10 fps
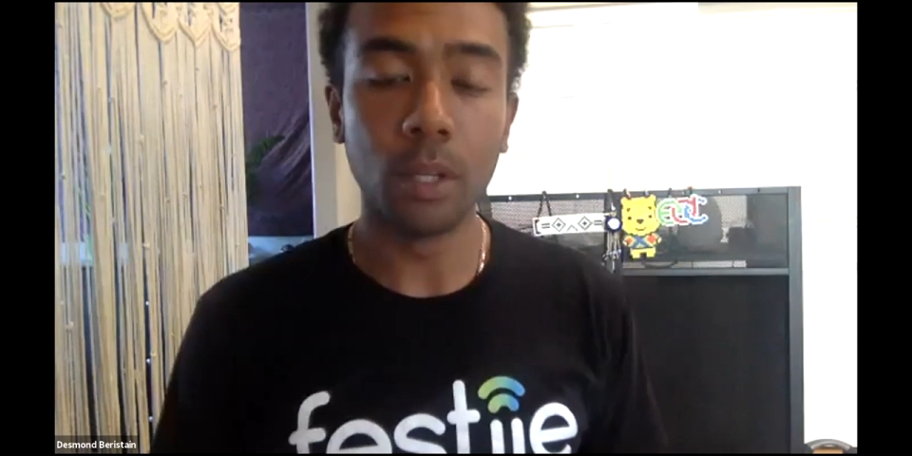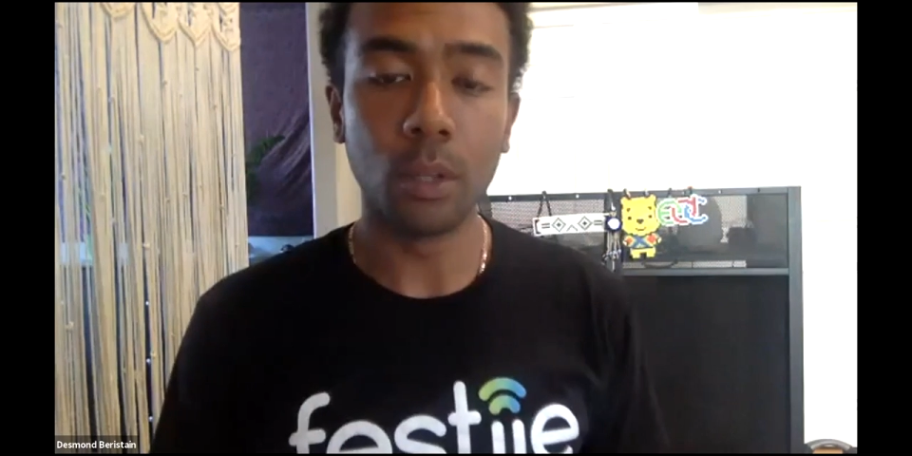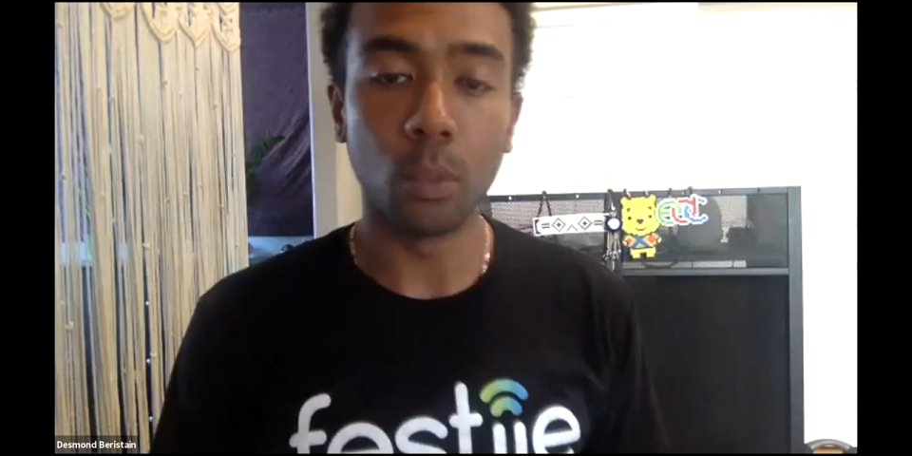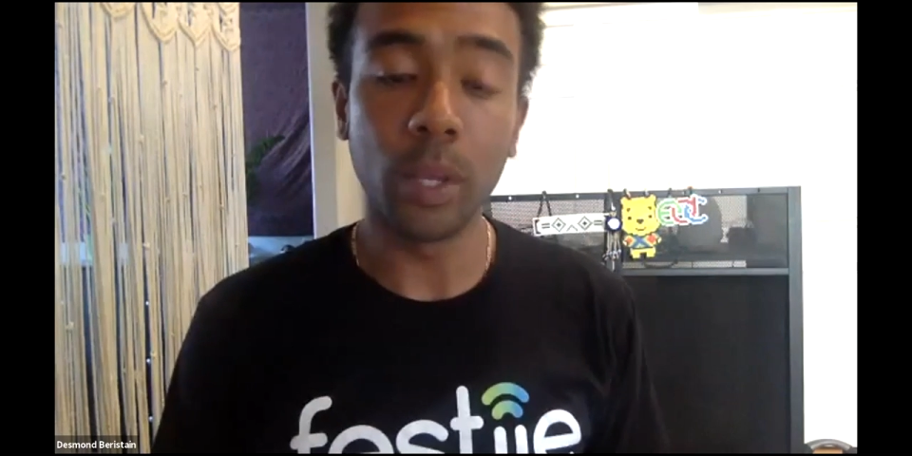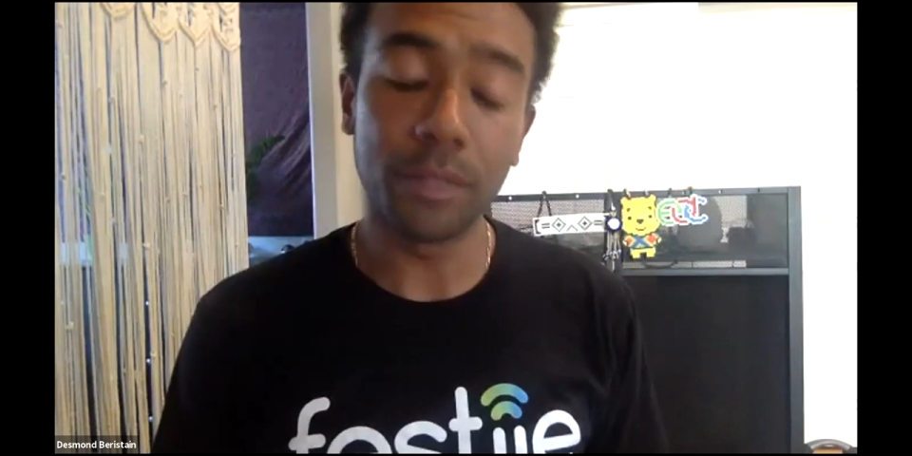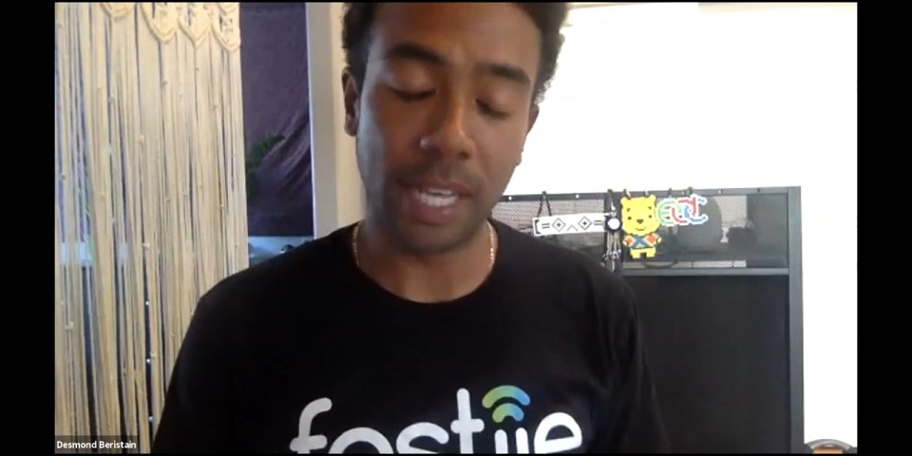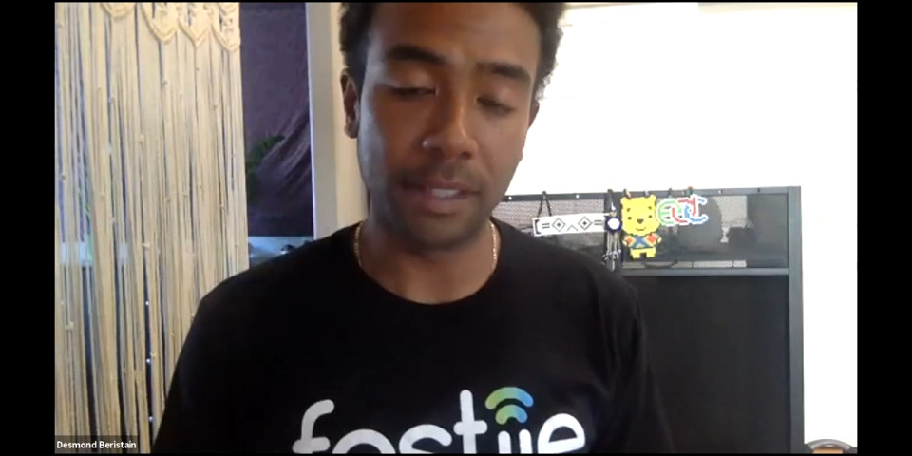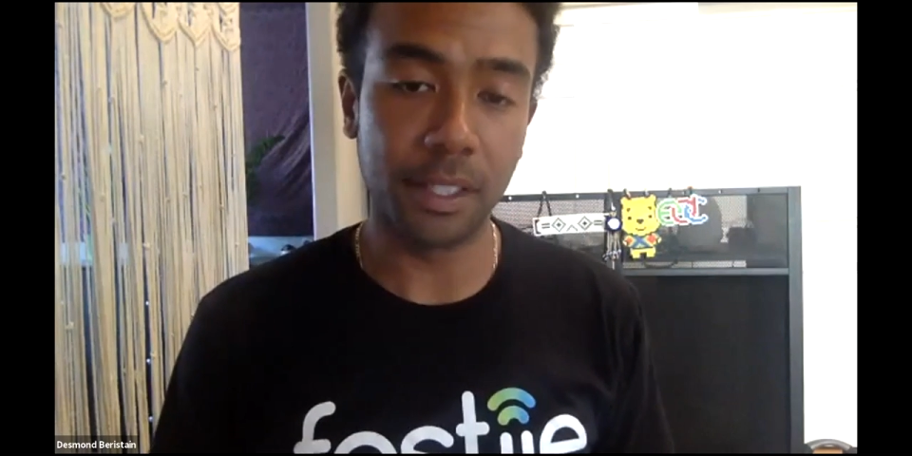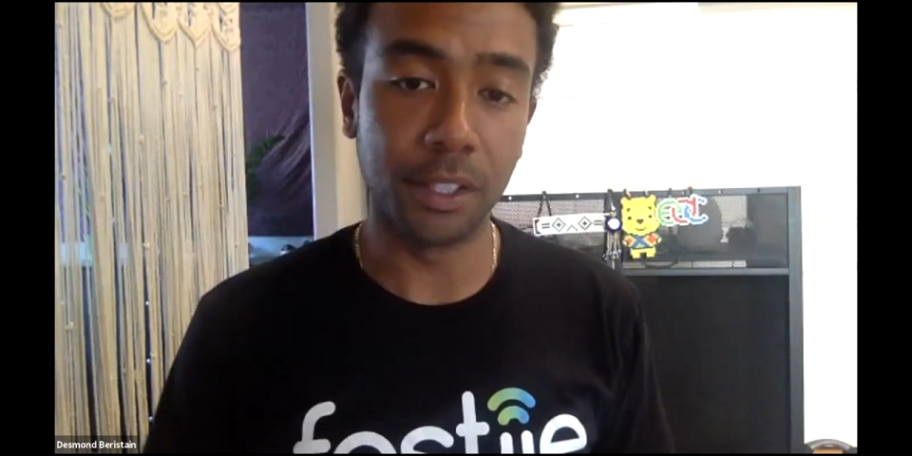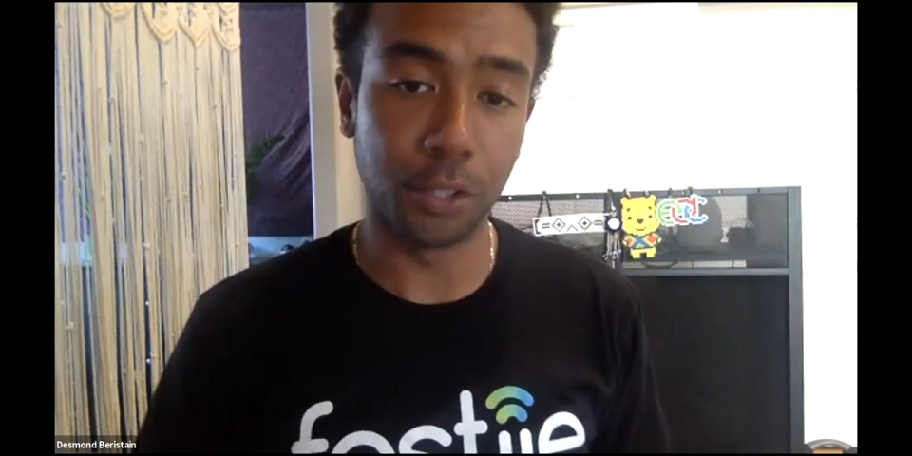We've
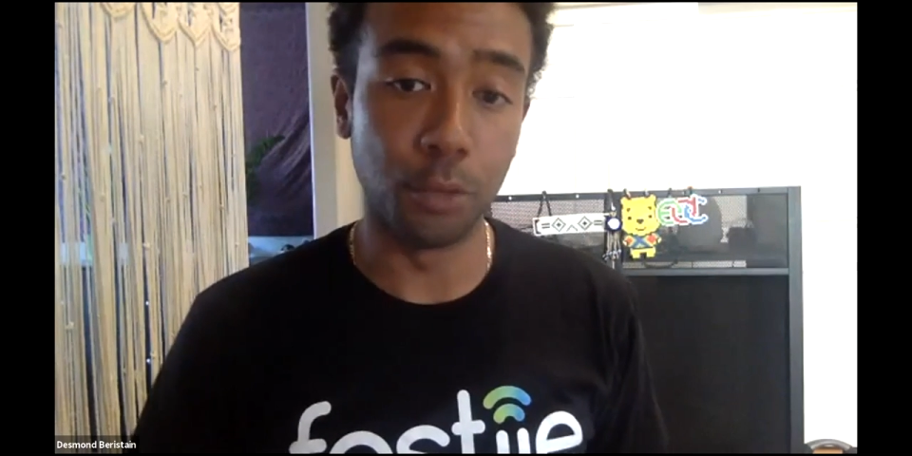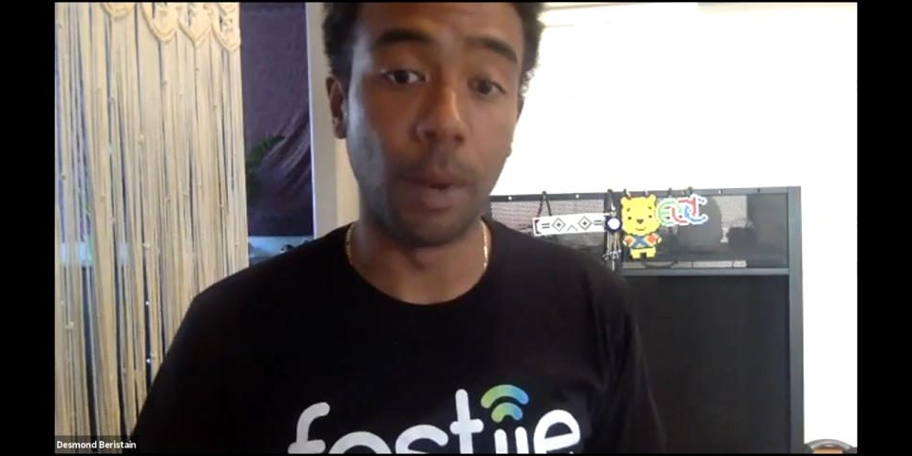tested 2